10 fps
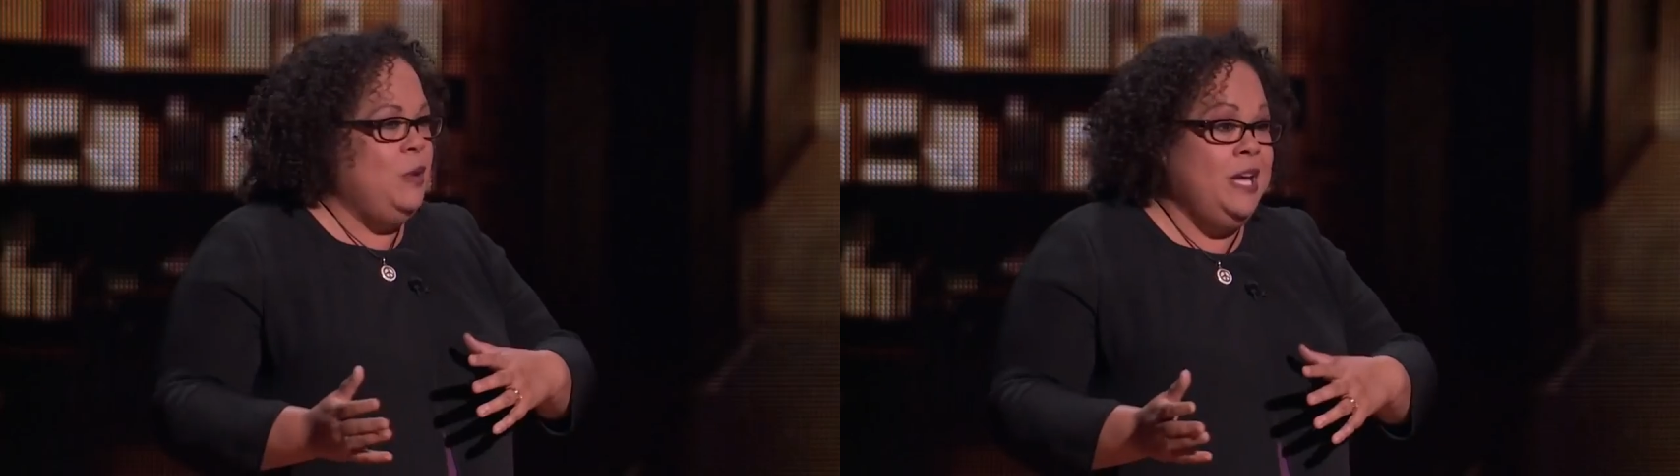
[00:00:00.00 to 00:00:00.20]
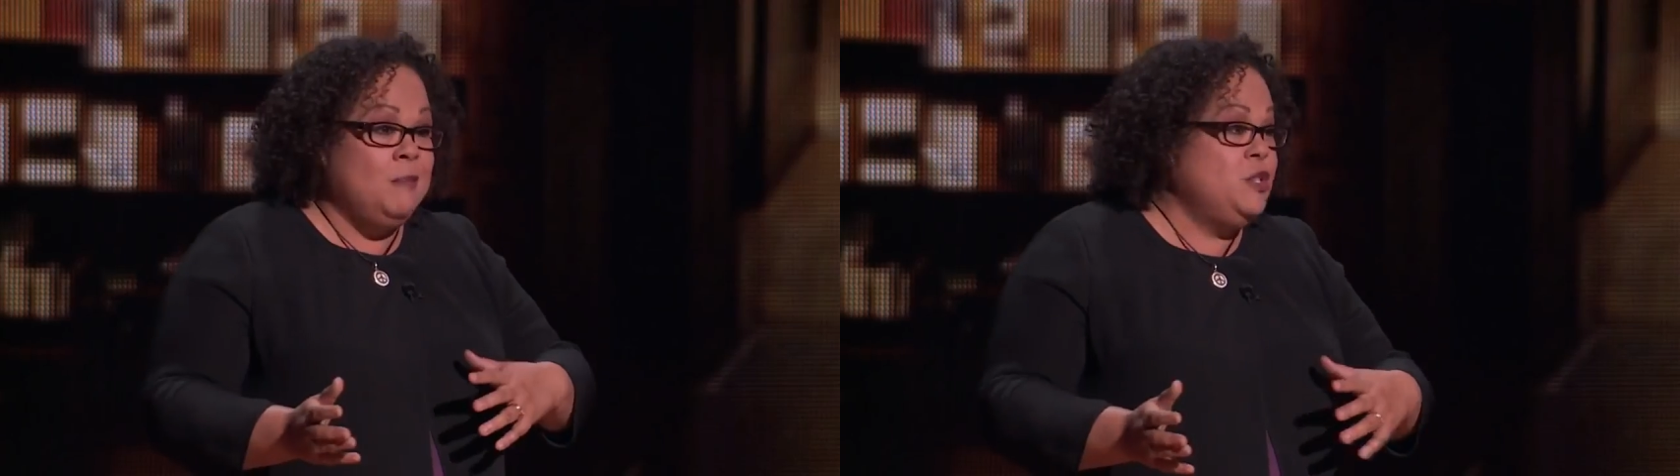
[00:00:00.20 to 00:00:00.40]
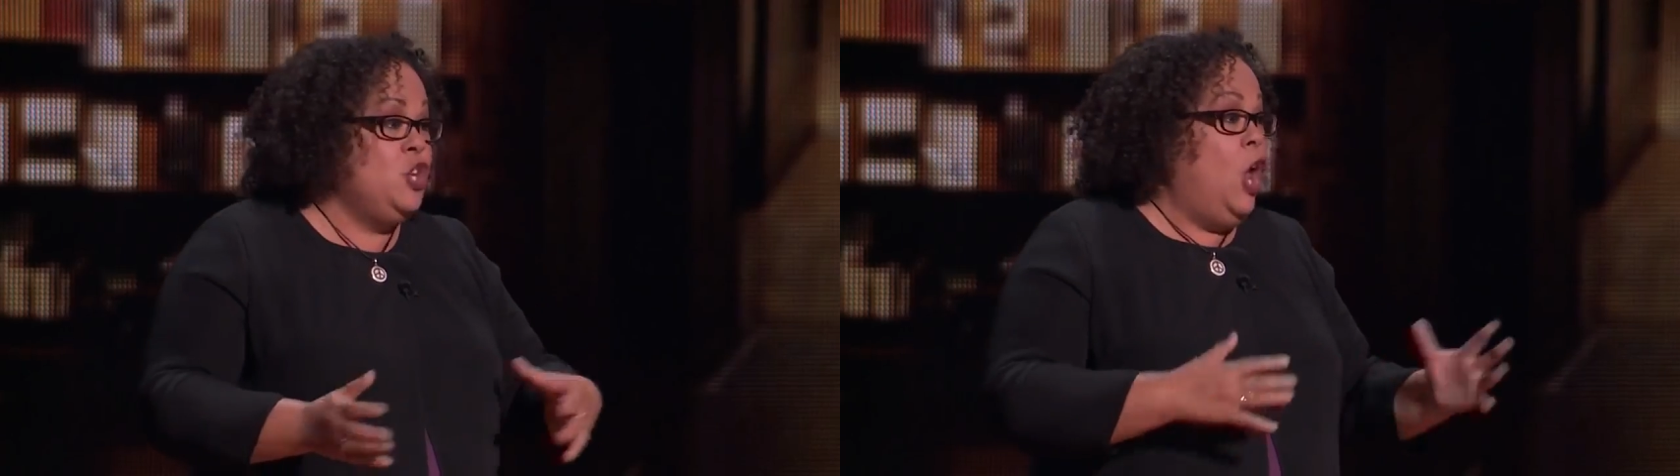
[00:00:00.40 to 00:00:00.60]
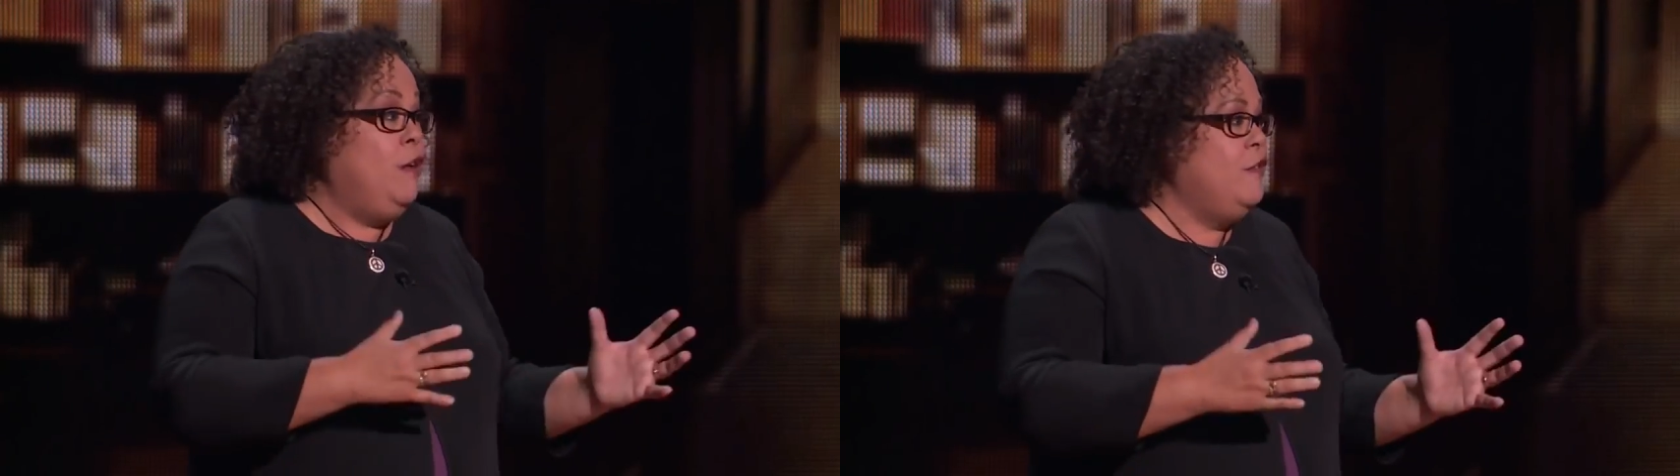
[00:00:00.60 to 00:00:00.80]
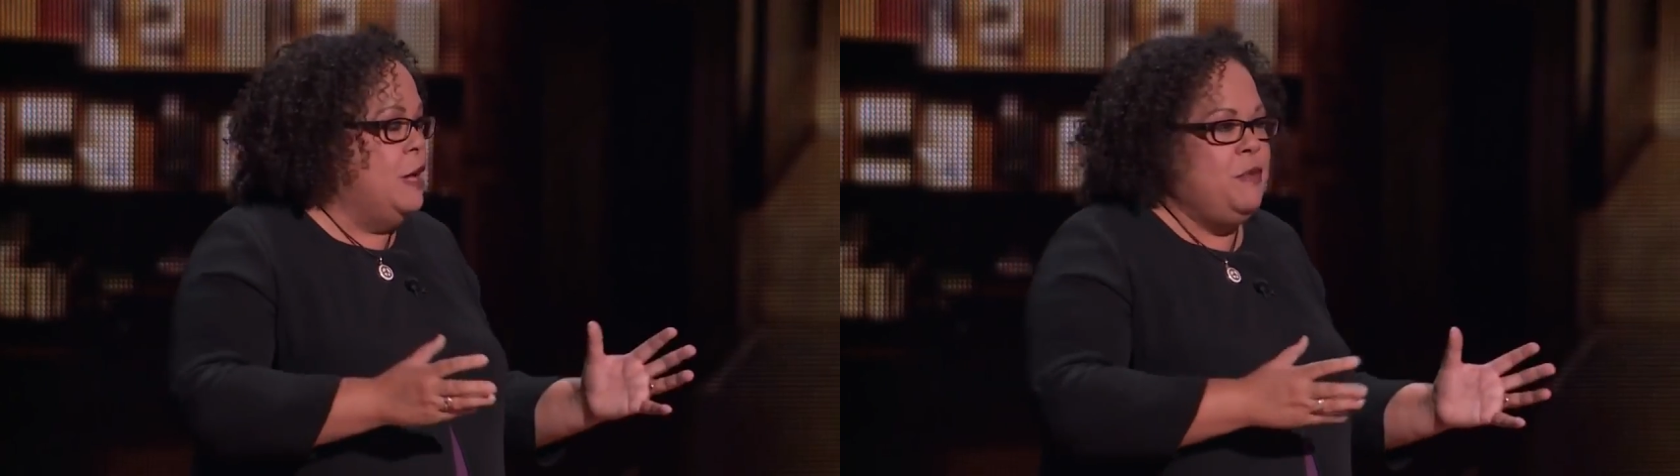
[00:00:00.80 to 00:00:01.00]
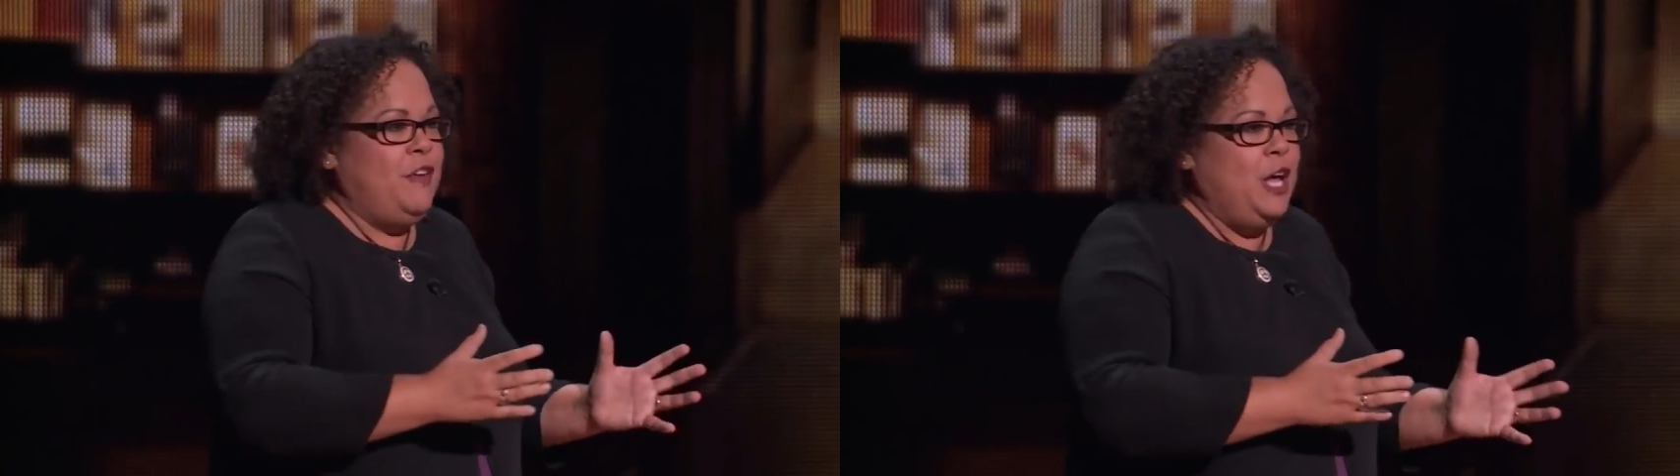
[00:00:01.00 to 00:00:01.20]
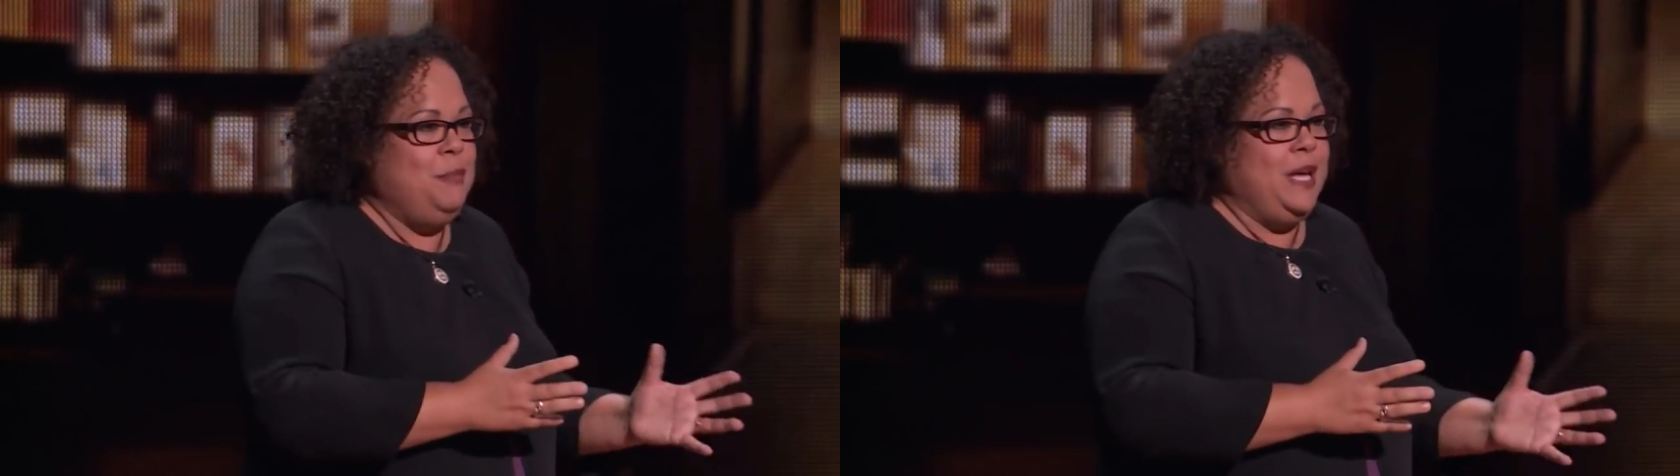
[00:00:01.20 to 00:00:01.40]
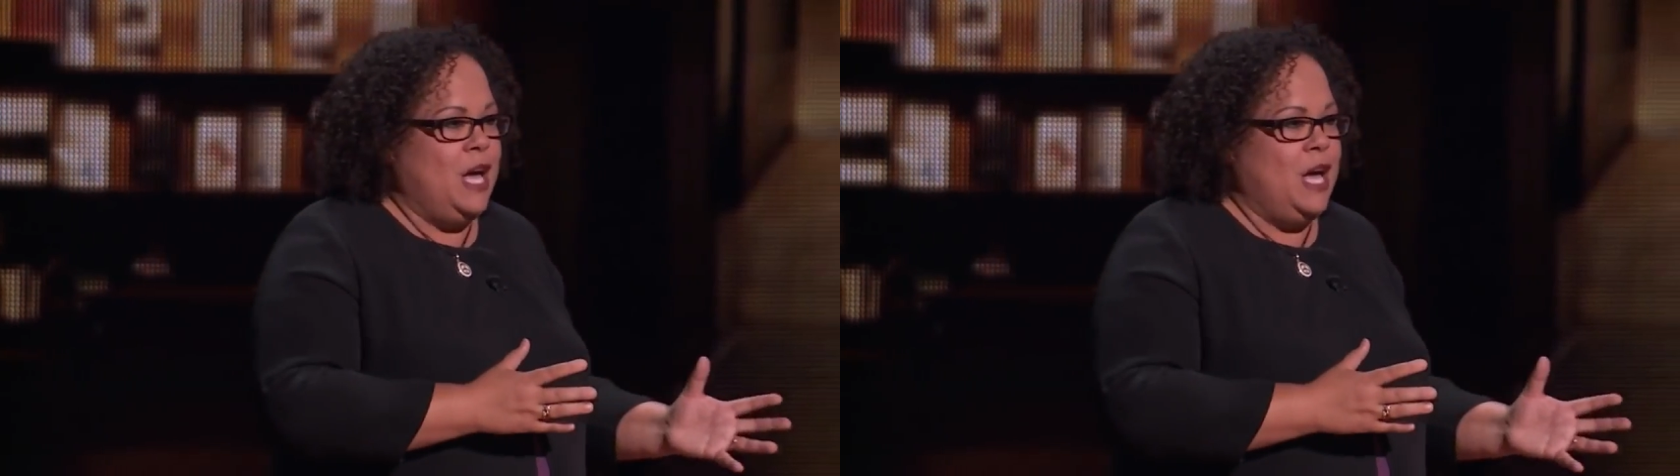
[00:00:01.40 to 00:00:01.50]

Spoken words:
we absolve them of helping